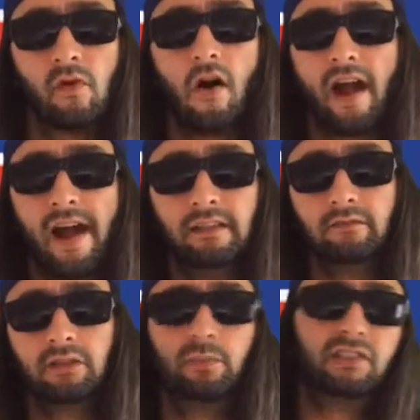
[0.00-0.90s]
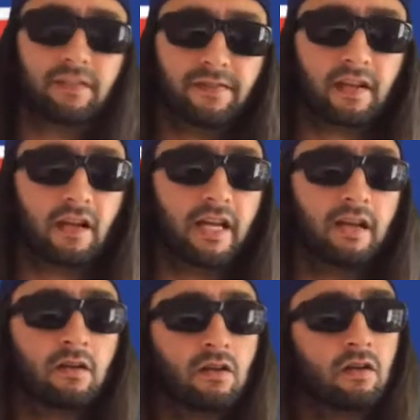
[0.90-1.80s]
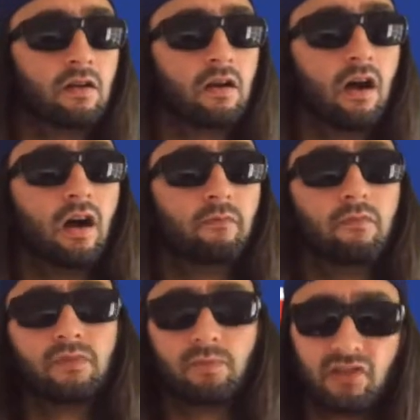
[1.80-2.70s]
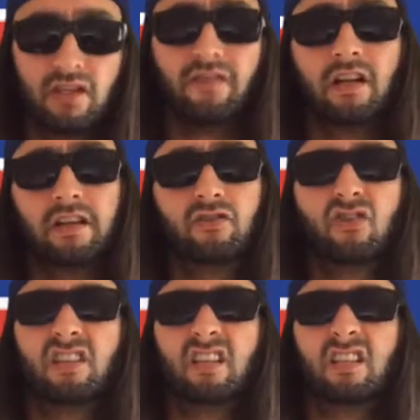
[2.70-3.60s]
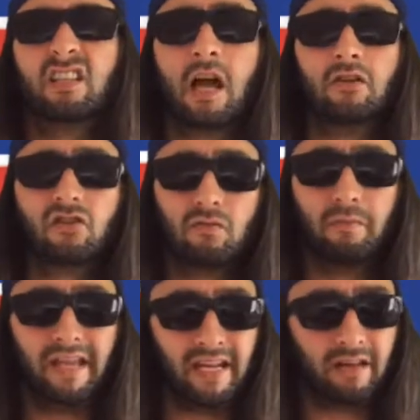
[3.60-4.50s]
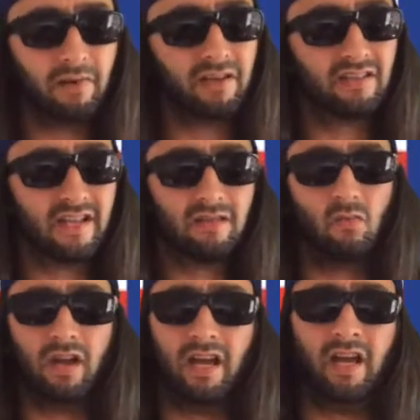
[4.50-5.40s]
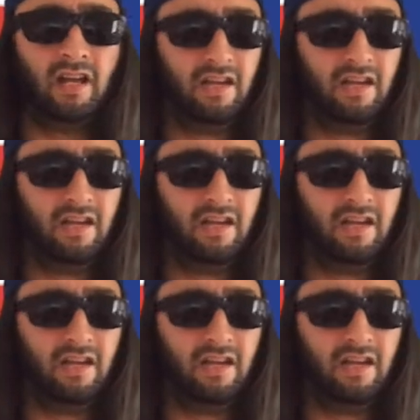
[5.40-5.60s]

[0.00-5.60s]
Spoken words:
okay? Specifically, specifically interested in social media because that's where